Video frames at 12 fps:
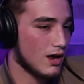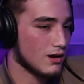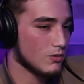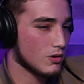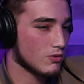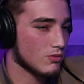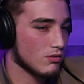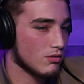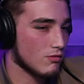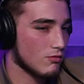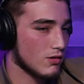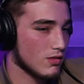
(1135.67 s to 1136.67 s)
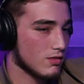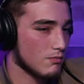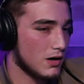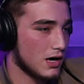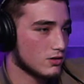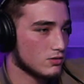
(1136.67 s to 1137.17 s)
a lot of work with with
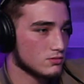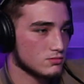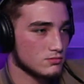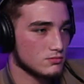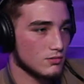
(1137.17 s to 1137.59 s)
Mono,